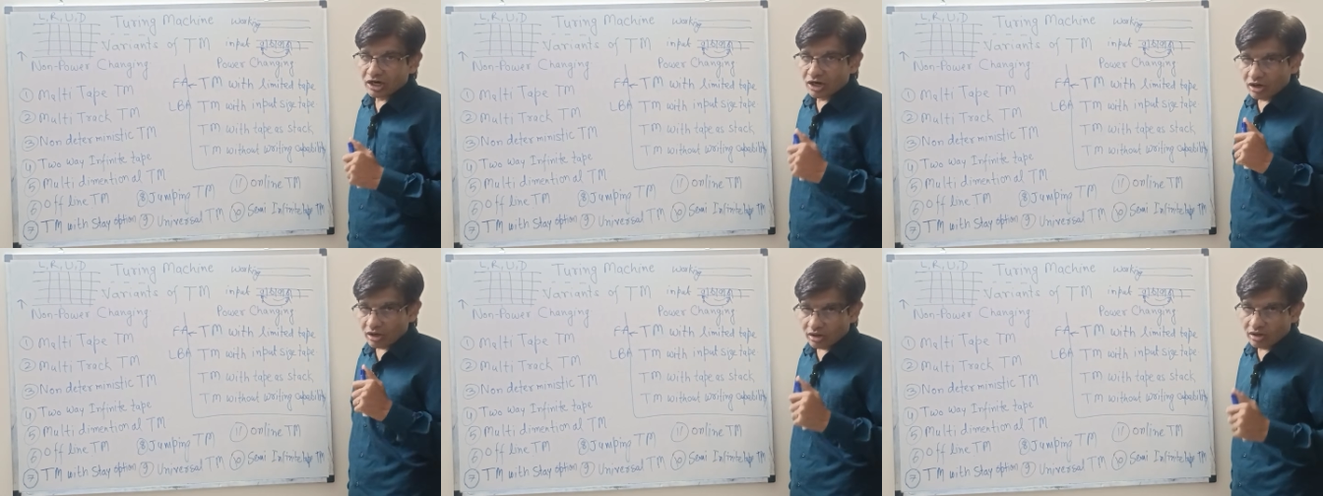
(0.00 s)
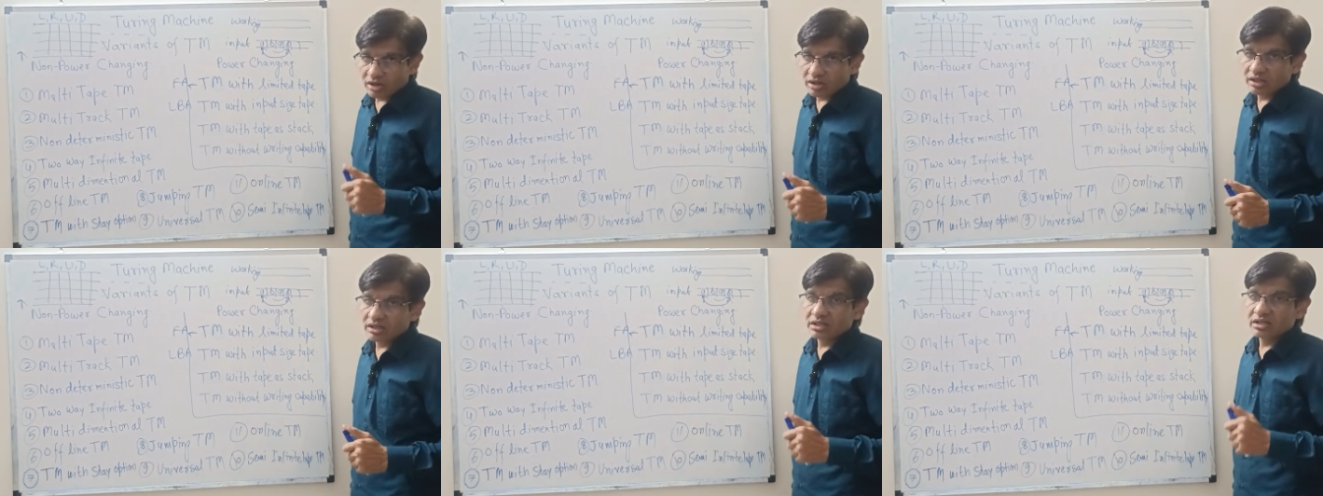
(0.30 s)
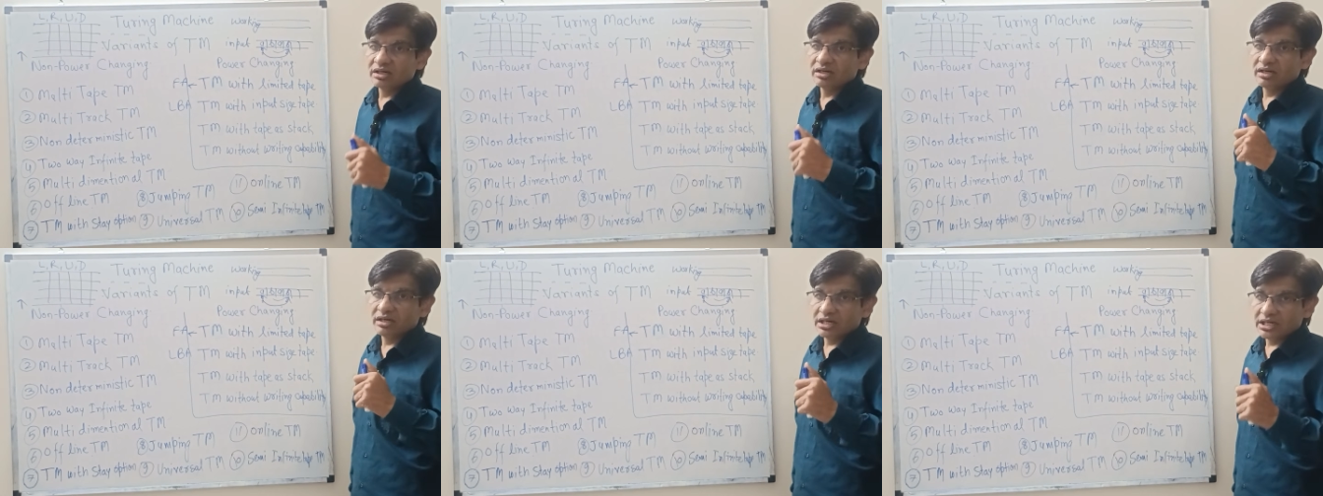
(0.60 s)

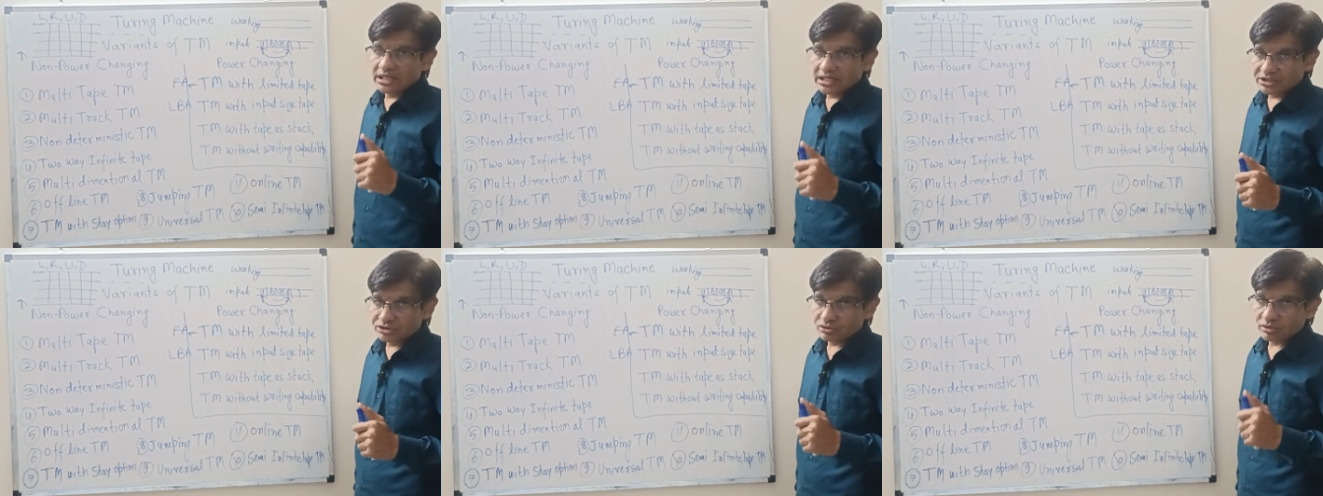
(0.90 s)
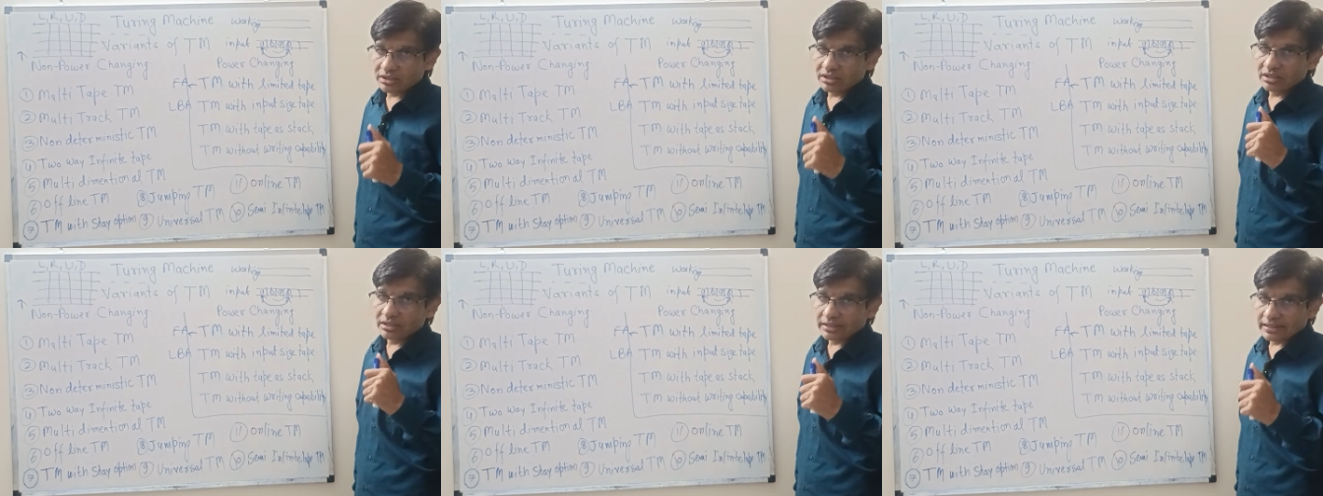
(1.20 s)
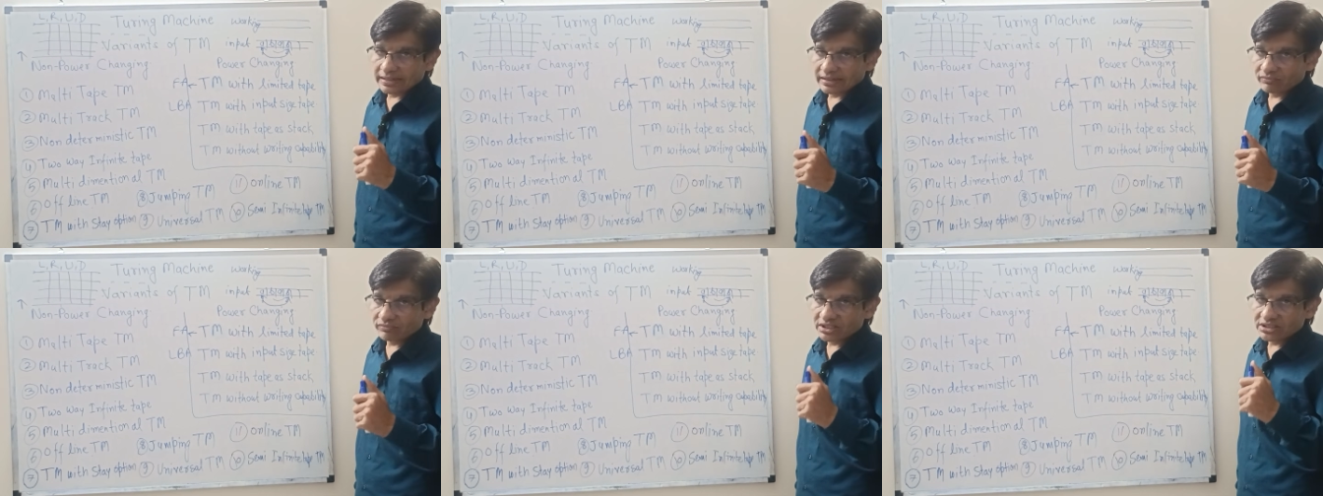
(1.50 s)
or natural
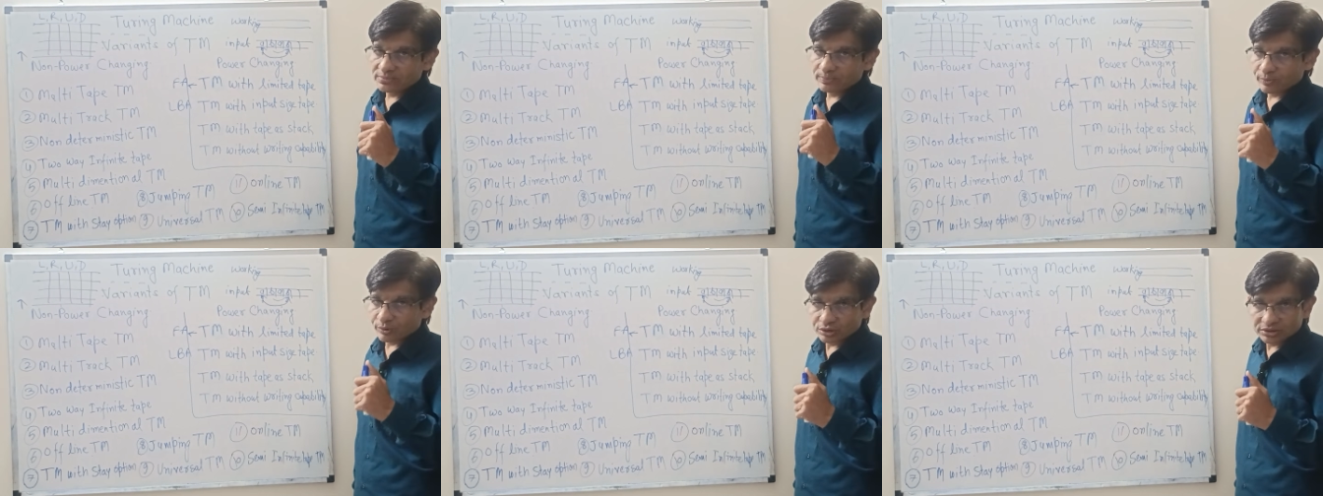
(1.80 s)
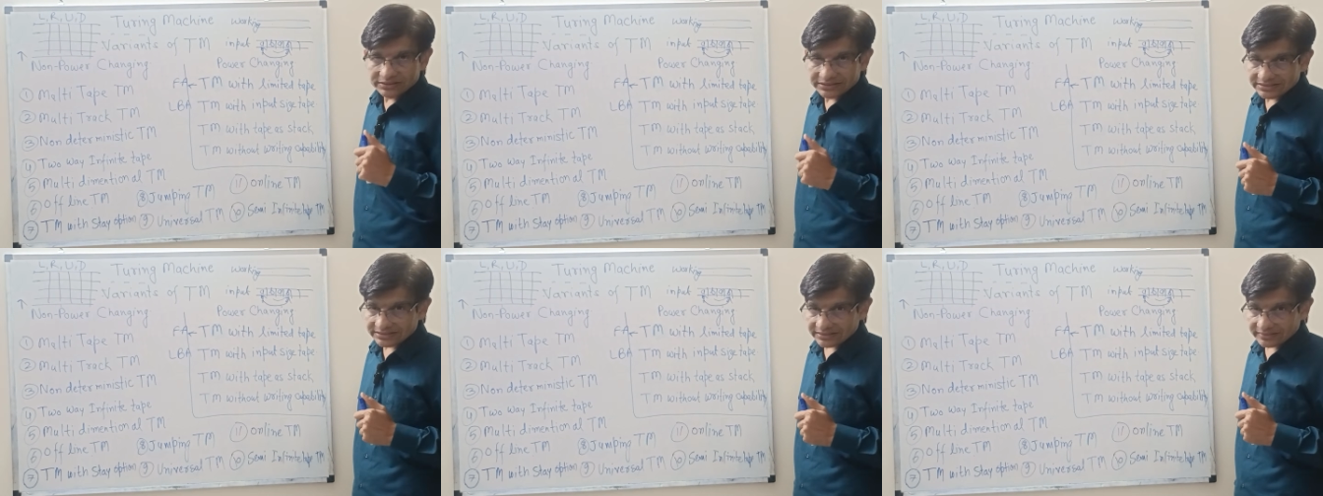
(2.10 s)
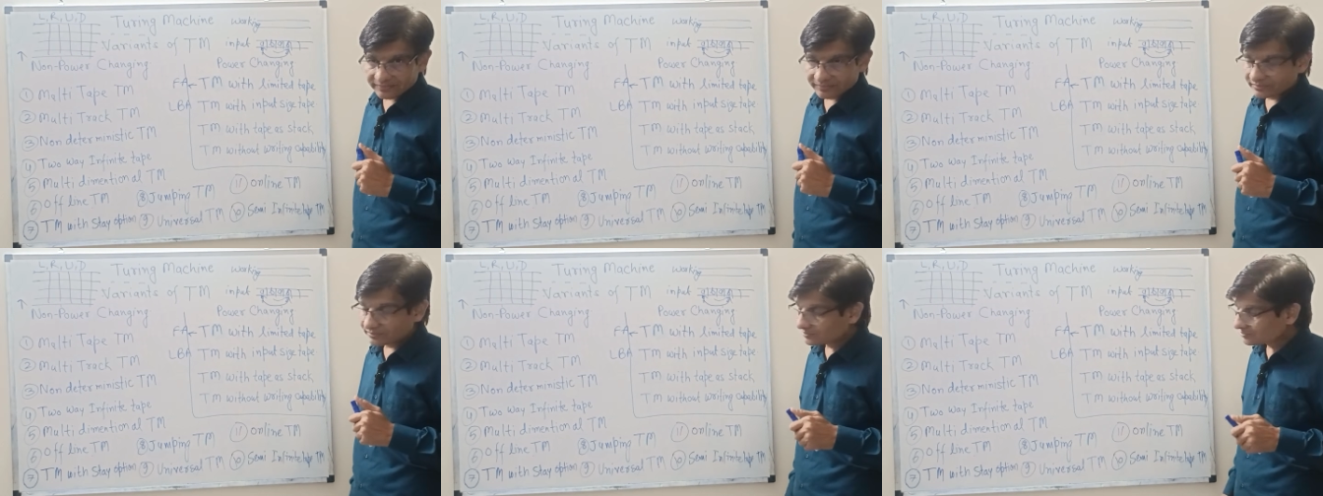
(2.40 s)
language
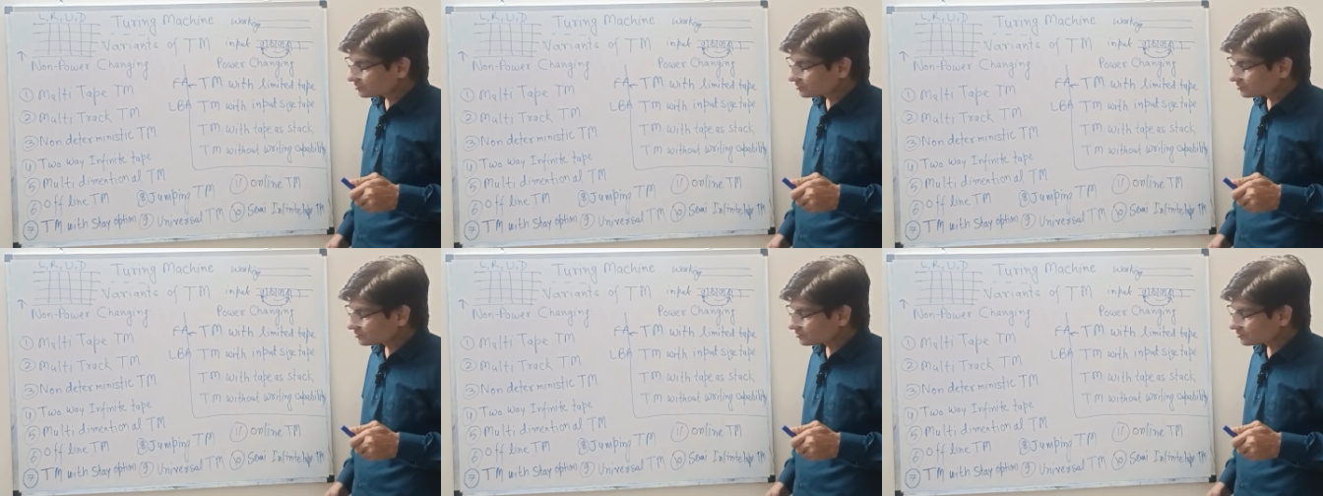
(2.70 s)
processing.